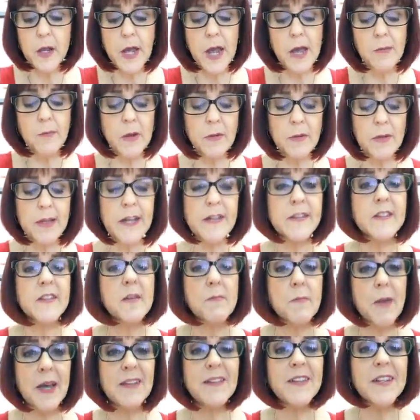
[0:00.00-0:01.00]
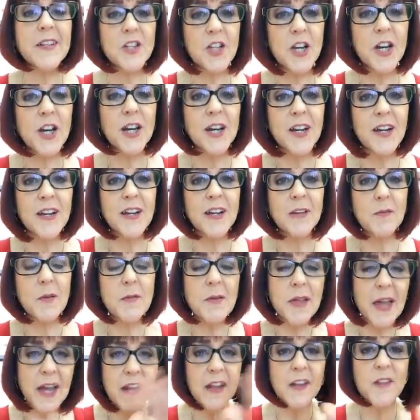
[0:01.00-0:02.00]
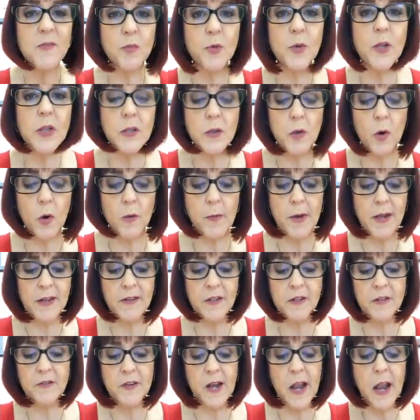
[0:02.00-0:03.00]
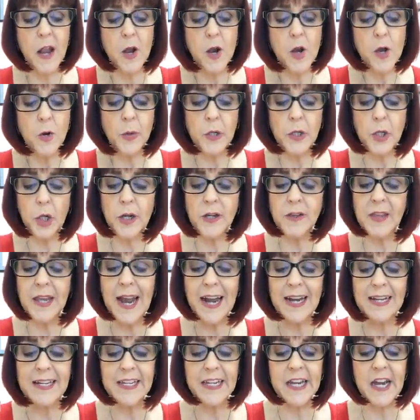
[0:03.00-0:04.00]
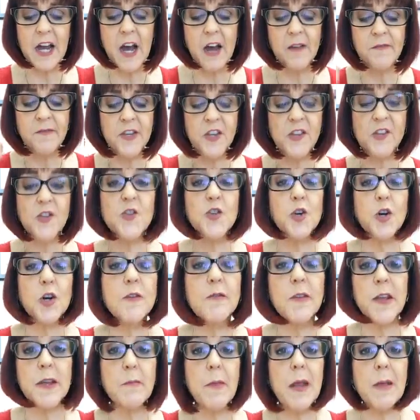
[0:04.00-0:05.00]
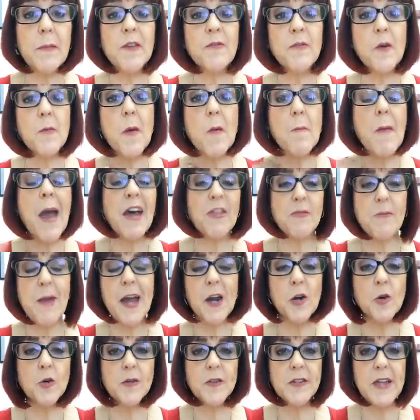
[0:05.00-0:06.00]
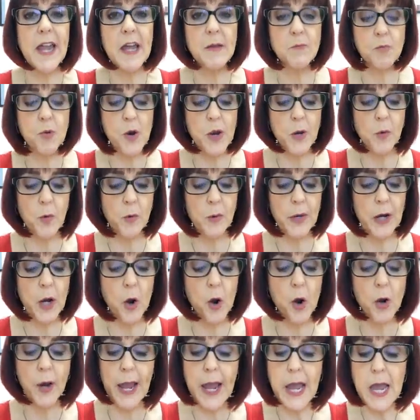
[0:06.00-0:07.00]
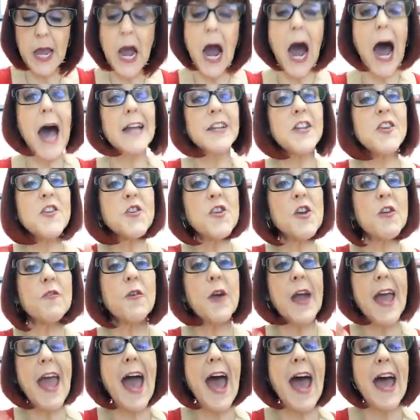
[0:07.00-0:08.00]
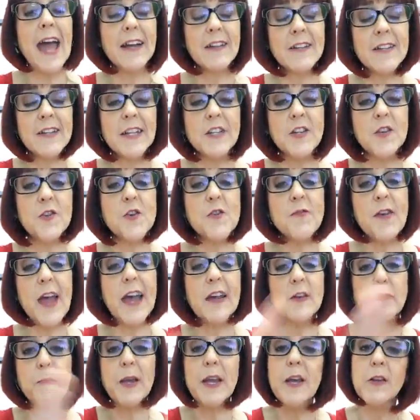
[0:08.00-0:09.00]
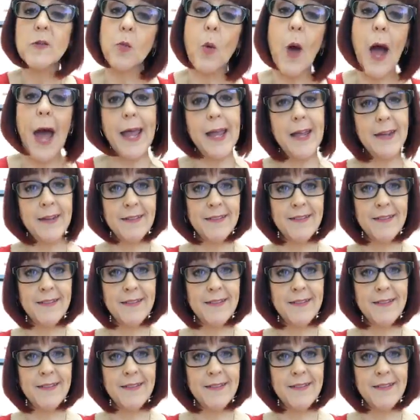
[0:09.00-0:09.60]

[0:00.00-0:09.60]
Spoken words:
And maybe that's the message here. Maybe that is really the whole message of today. We look at the idea of deserving maybe from a mathematical standpoint where we go, okay, I deserve X. I deserve X because Y.